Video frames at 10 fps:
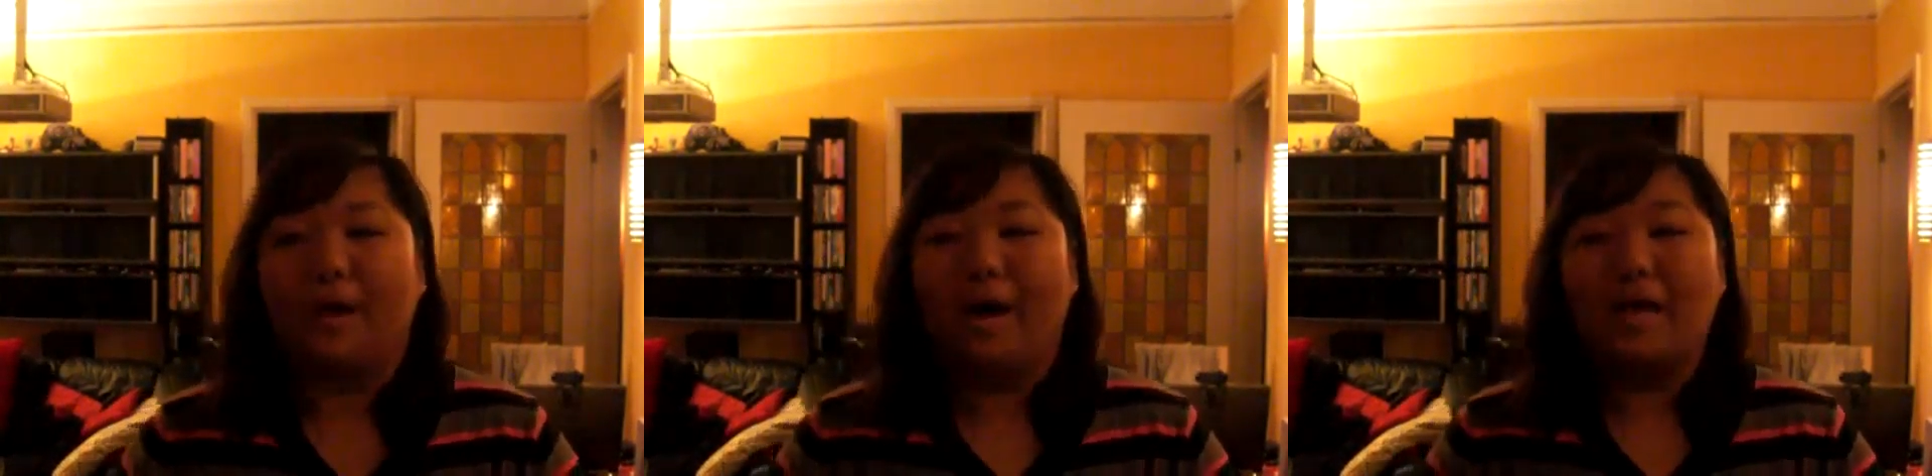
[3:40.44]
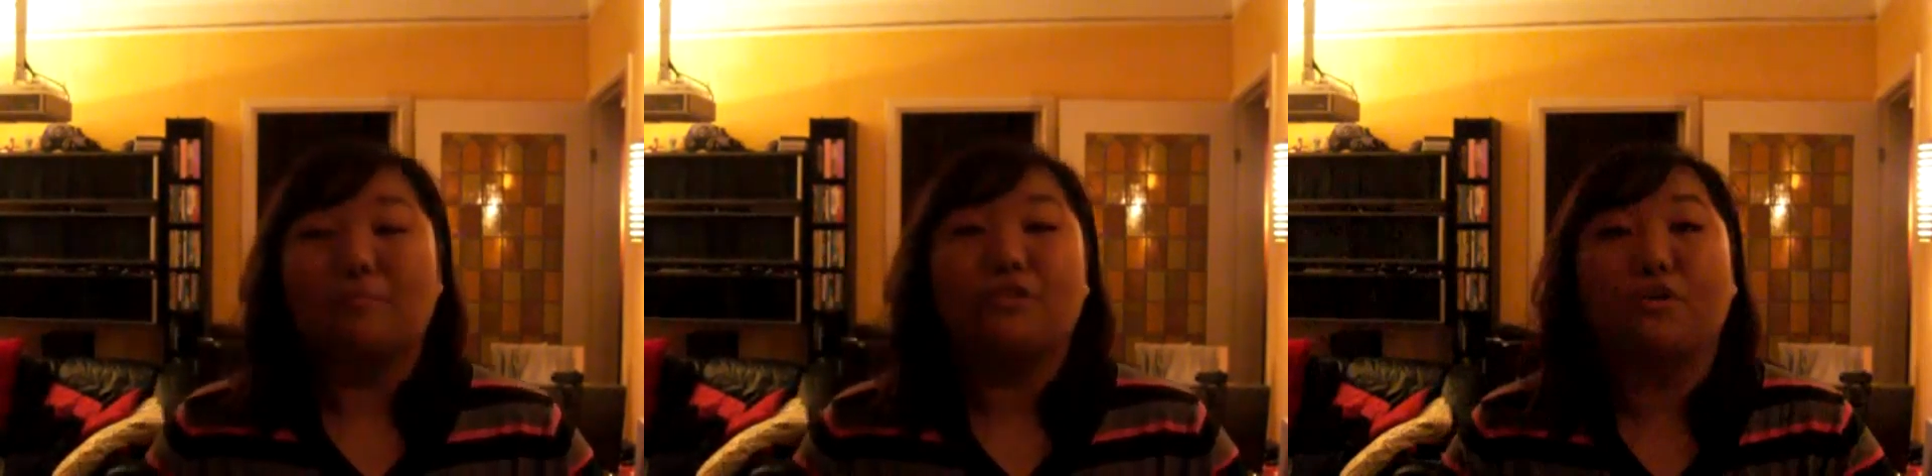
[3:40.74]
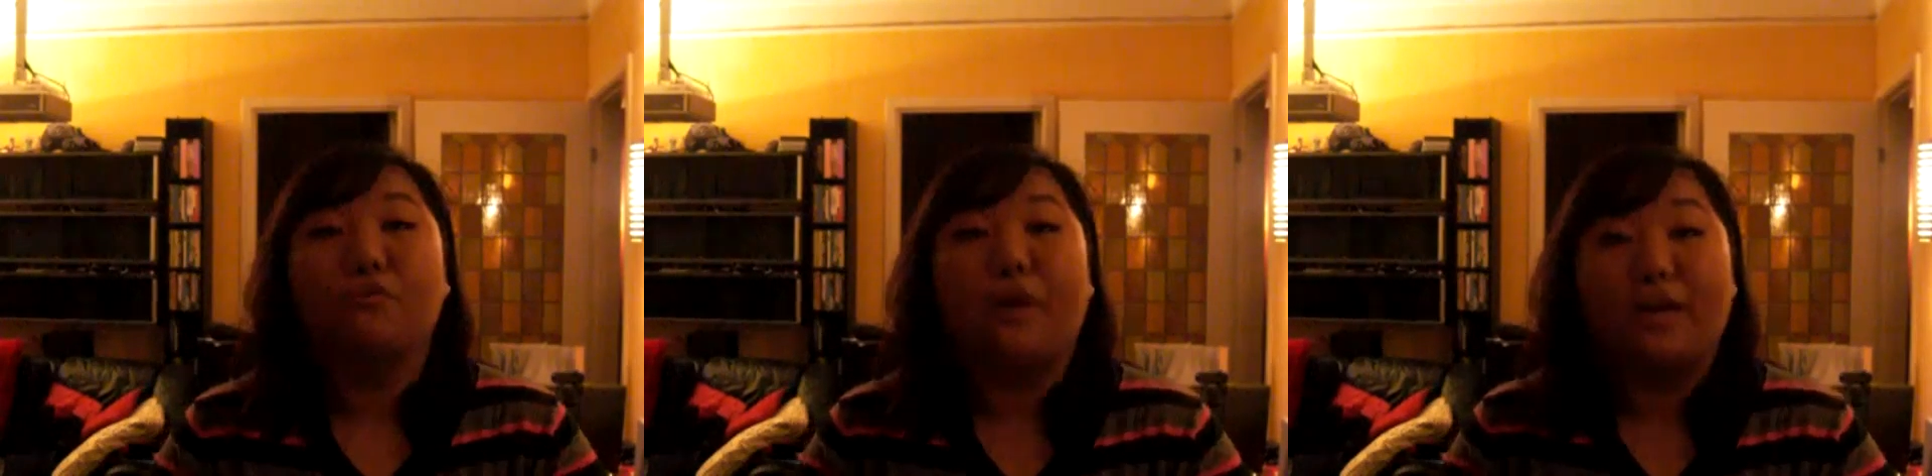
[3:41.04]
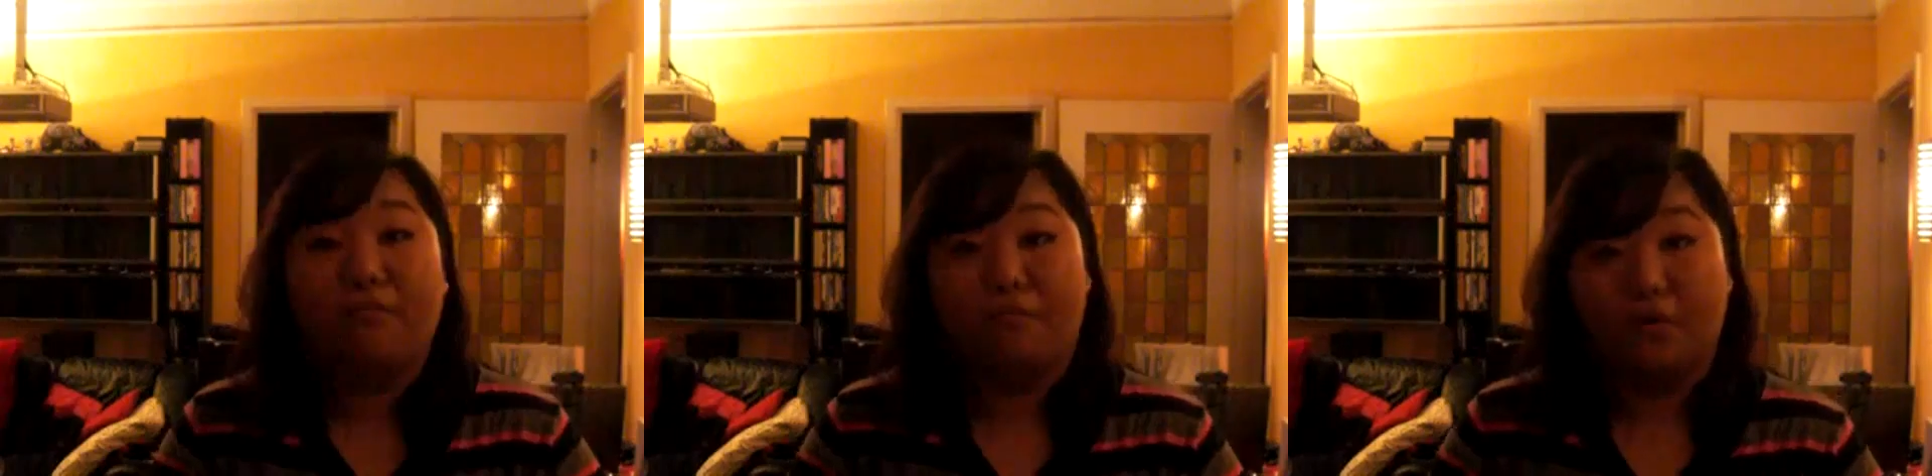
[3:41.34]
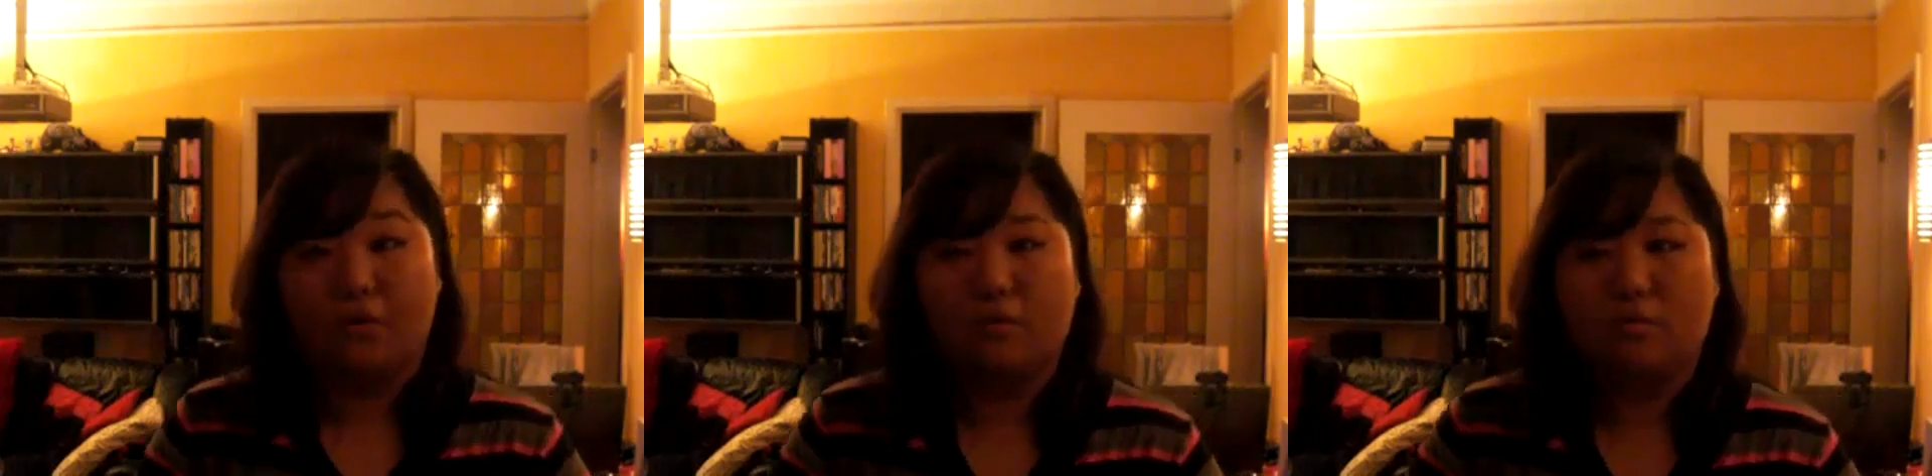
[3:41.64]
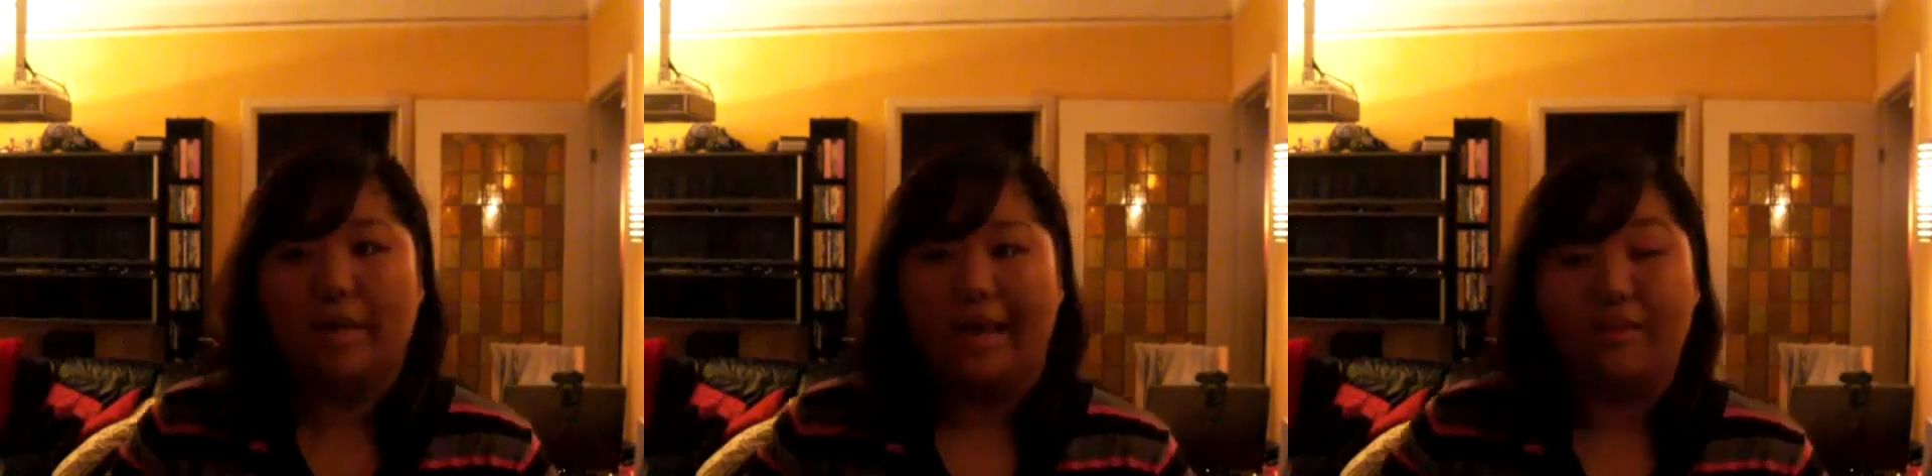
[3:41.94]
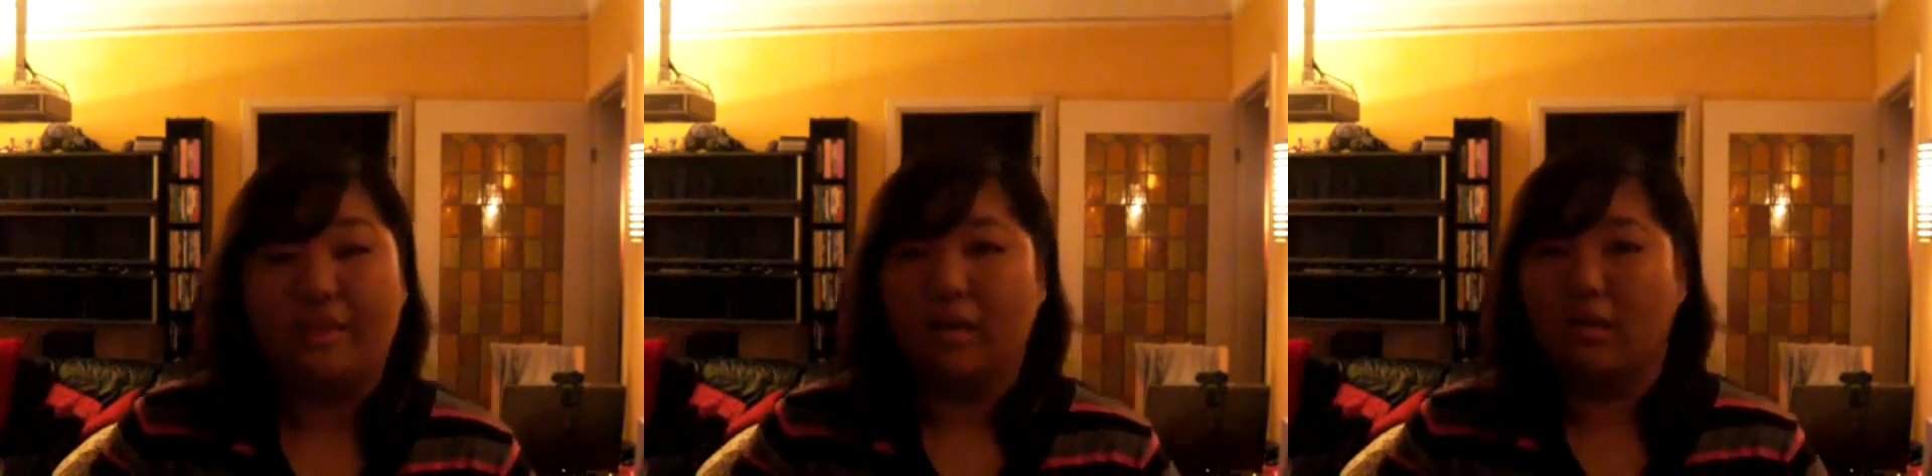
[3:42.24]
I am so grateful
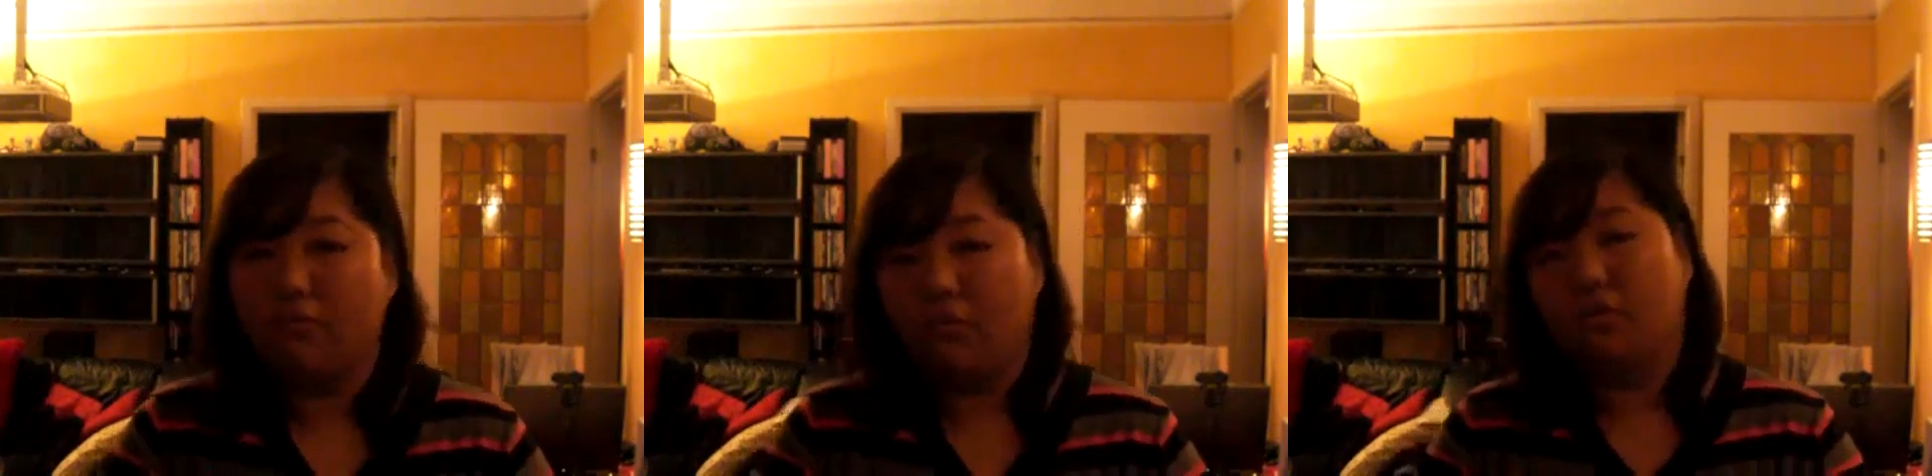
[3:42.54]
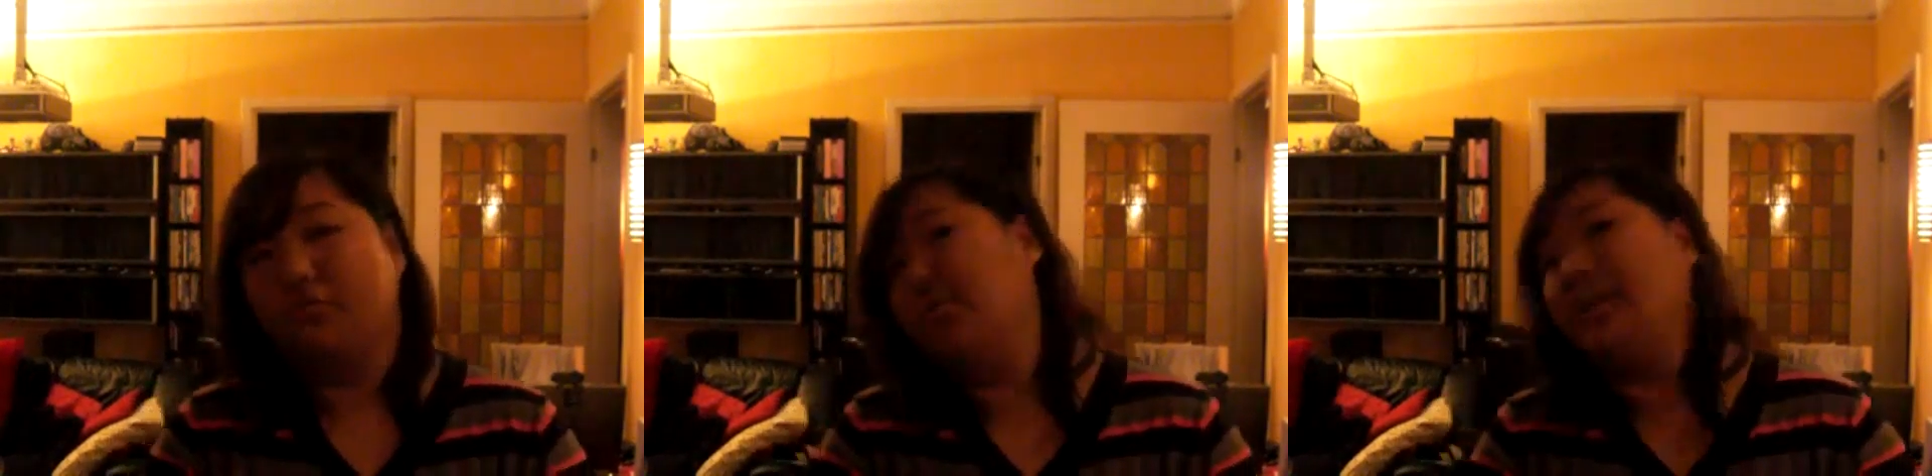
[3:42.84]
and thankful